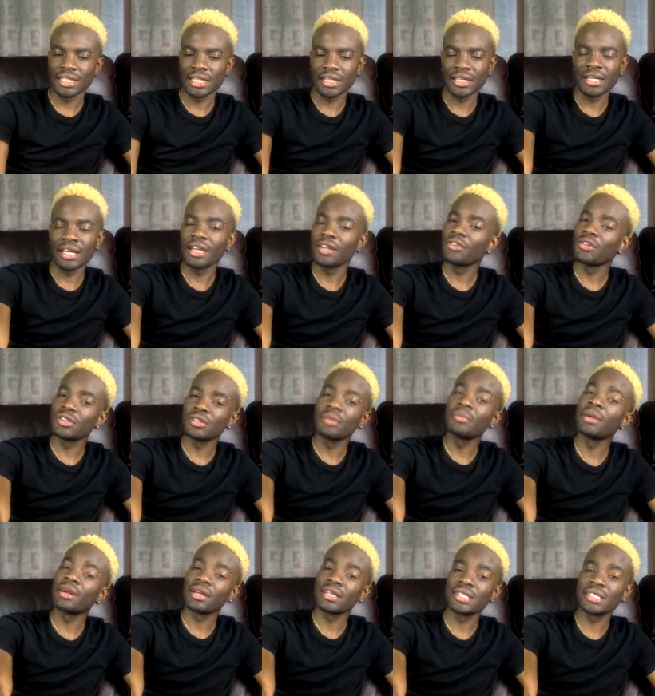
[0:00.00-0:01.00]
Alright, know
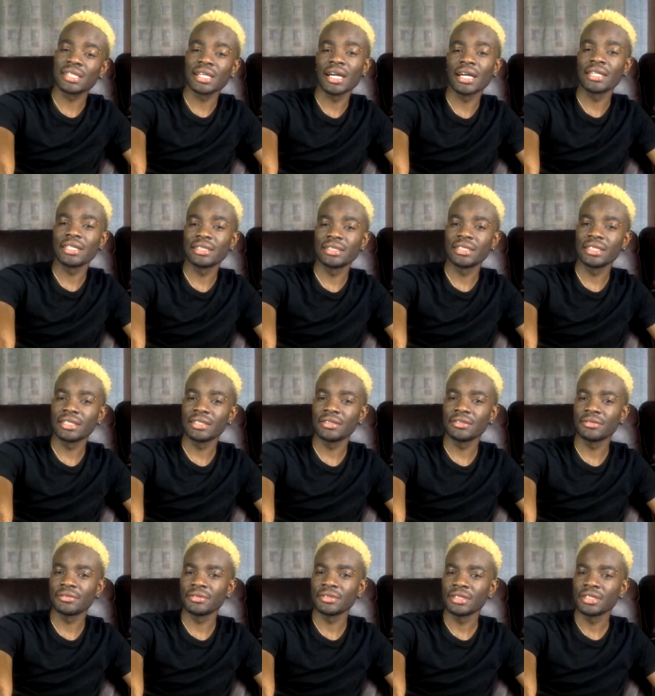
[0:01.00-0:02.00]
I'm gonna start the thing, you
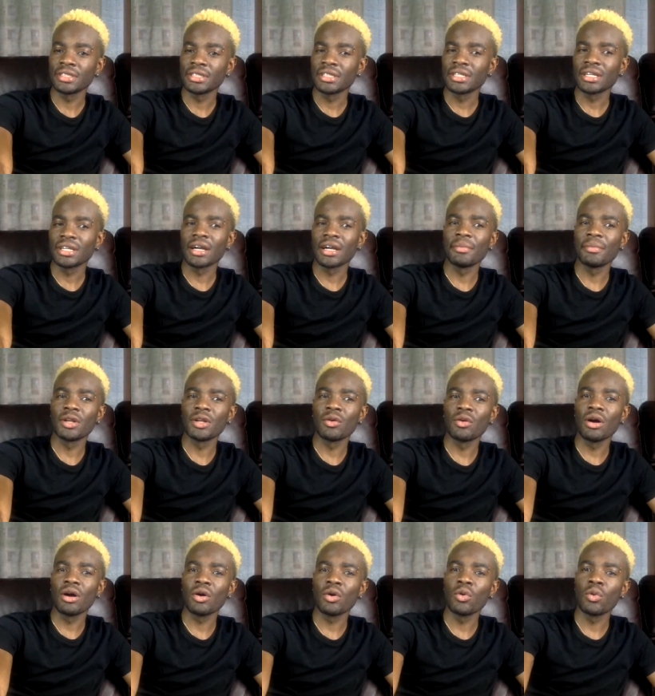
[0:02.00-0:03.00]
know. Because I
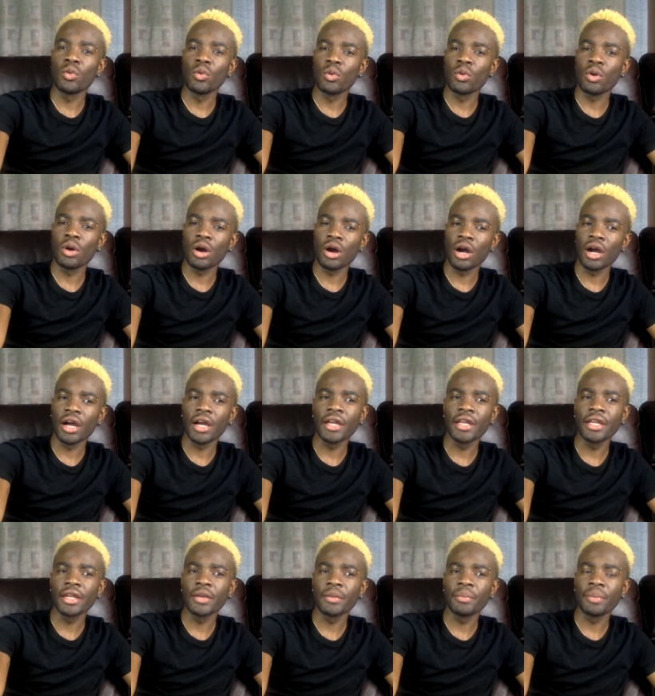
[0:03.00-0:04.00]
know who are
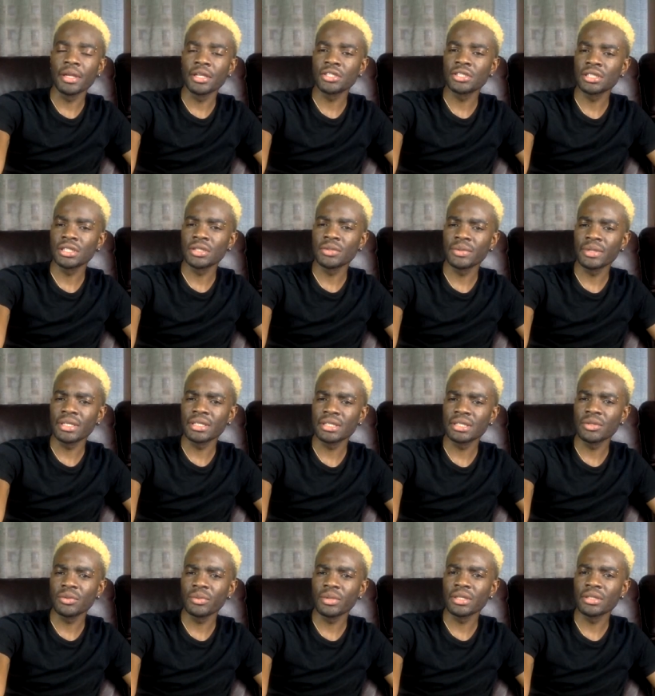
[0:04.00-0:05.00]
here patiently
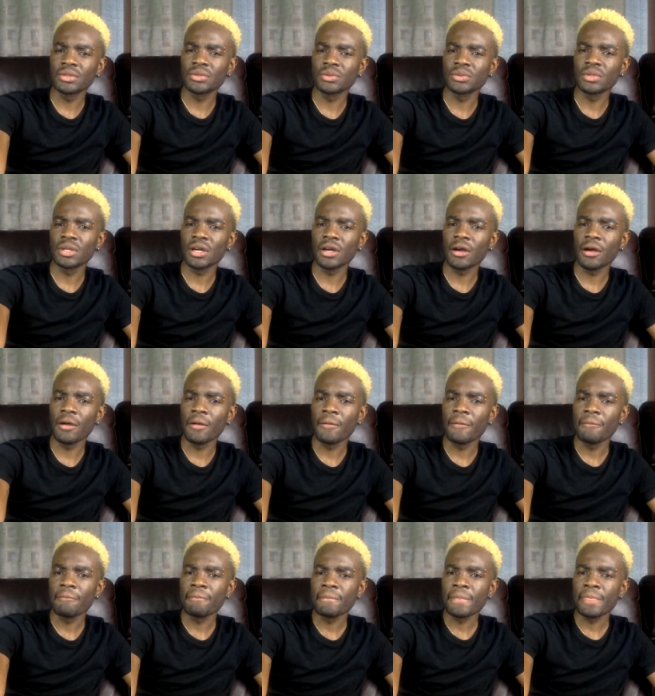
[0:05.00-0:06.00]
waiting way too long.
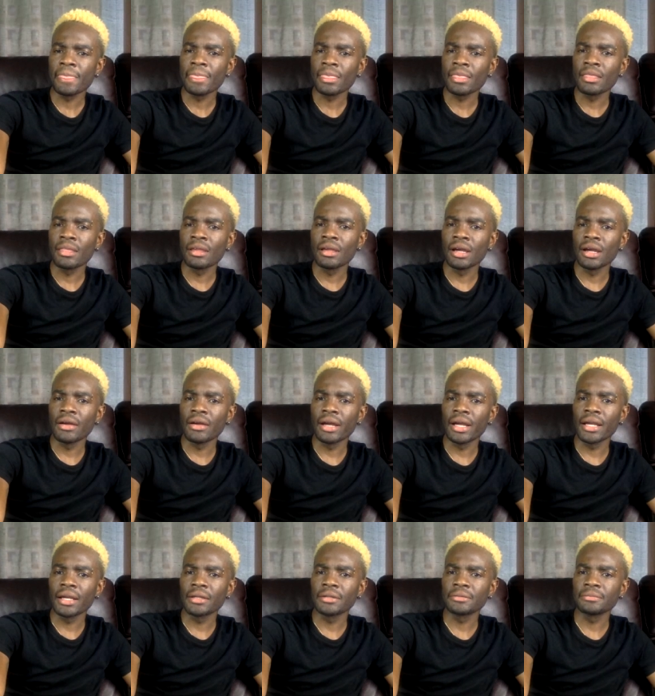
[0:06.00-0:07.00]

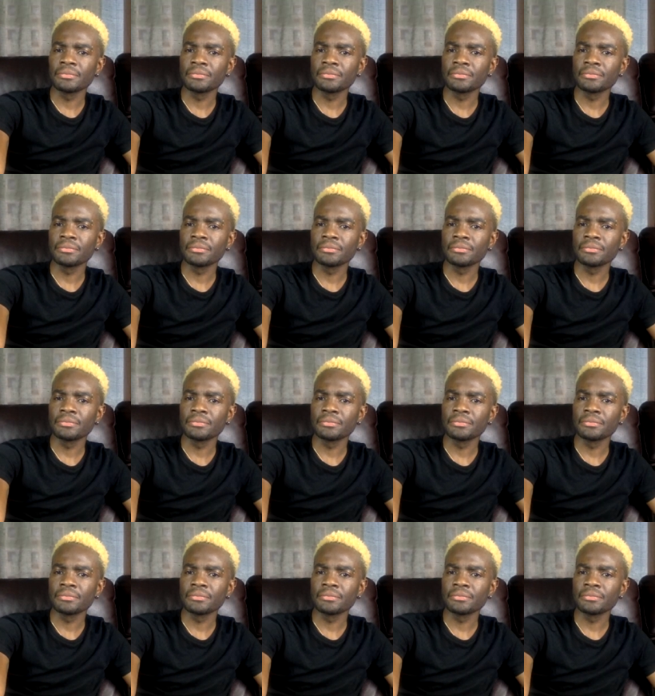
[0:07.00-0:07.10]
Alright.